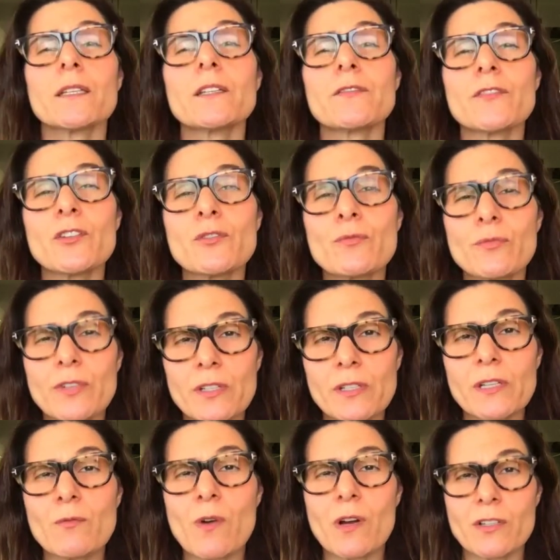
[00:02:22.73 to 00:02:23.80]
If you
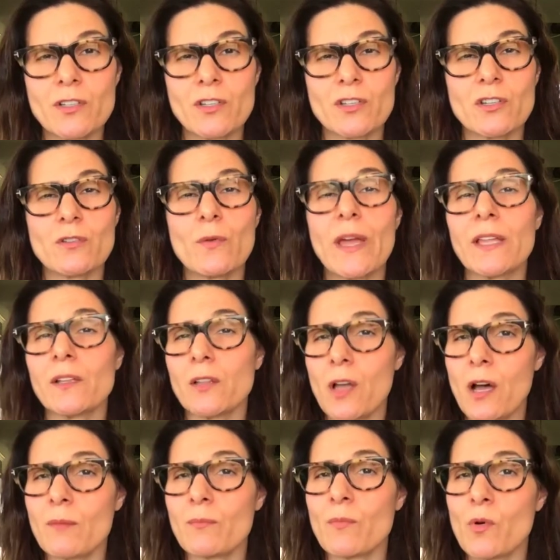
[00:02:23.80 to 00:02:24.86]
really want to do a
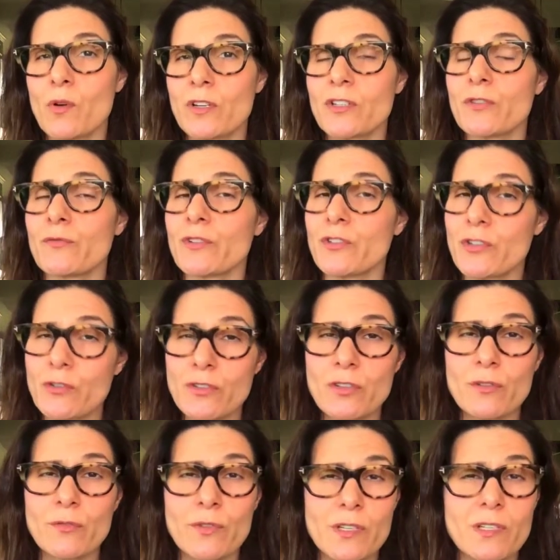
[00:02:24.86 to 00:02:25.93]
lot more to reduce
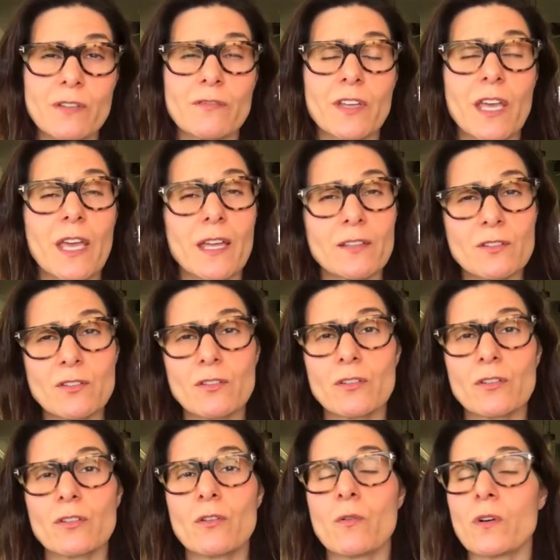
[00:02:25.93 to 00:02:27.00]
your risk of
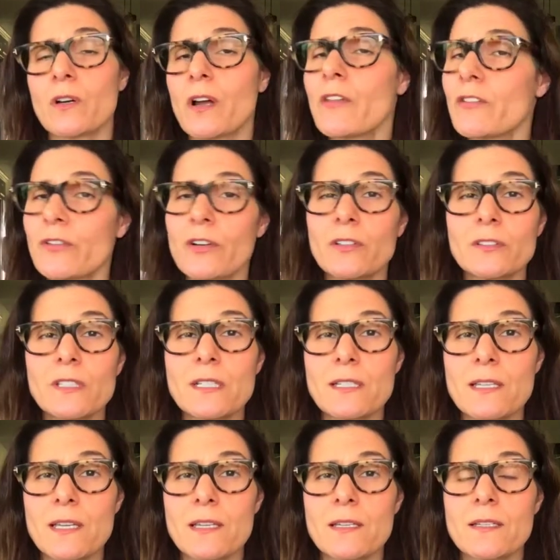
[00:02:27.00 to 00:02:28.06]
cancer or other
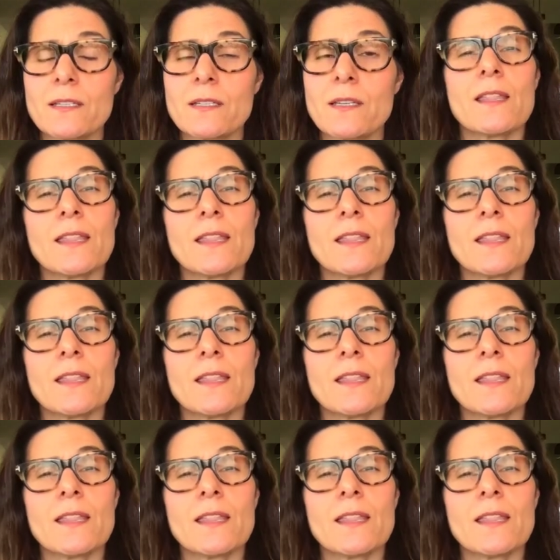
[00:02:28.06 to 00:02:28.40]
illnesses,